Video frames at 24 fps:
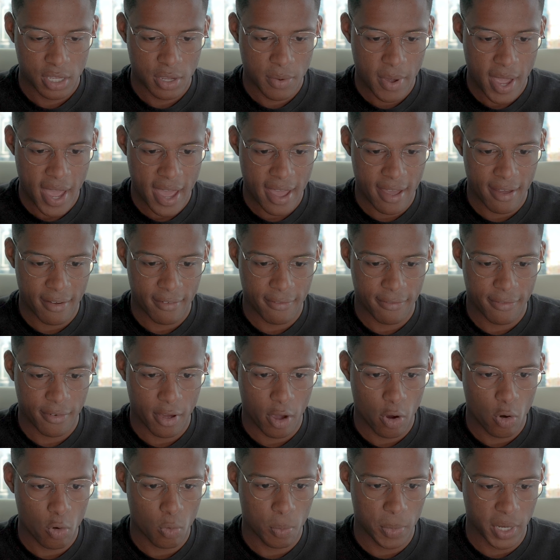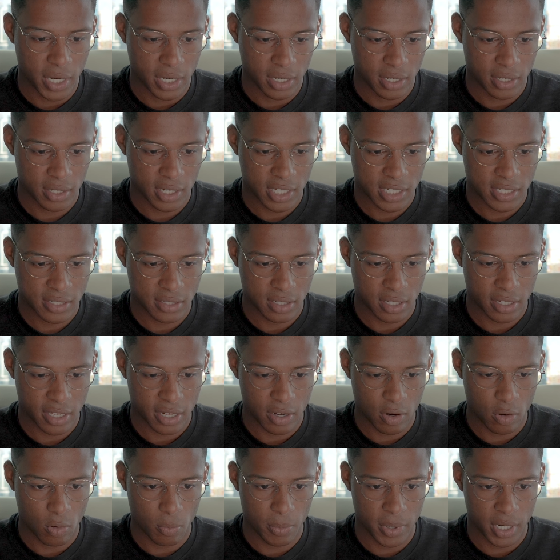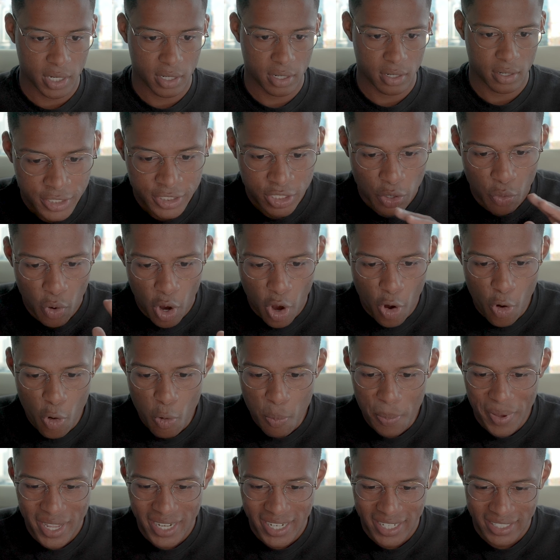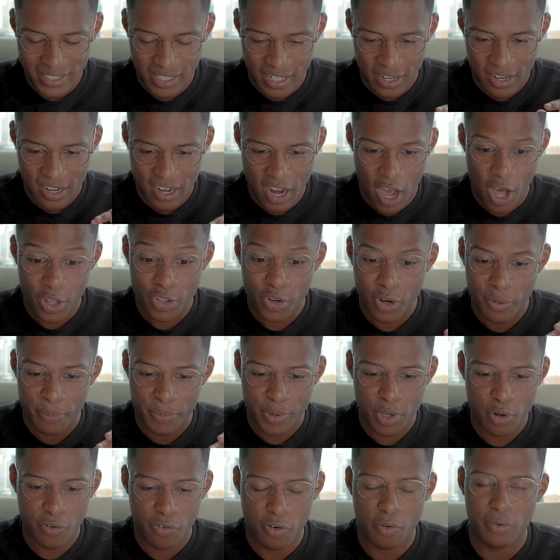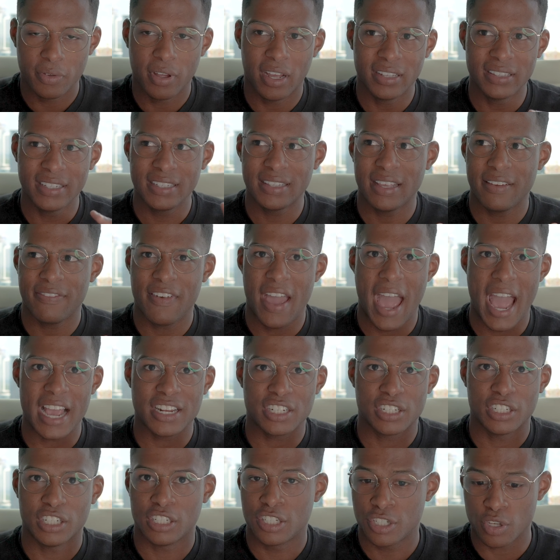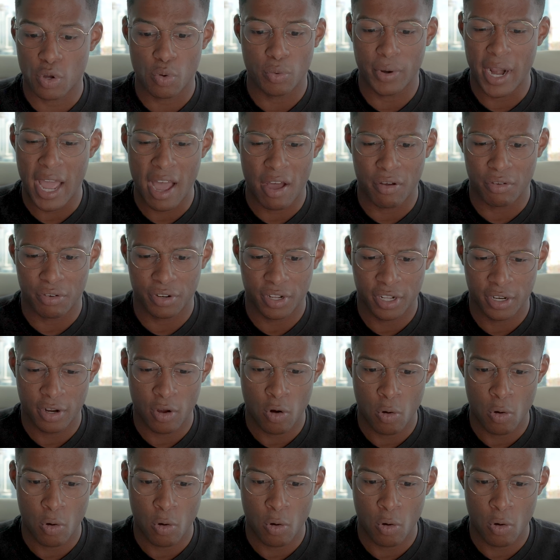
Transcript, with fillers: You have Oman. Let's look at Oman. So Oman is another beautiful, I think they've actually sold out in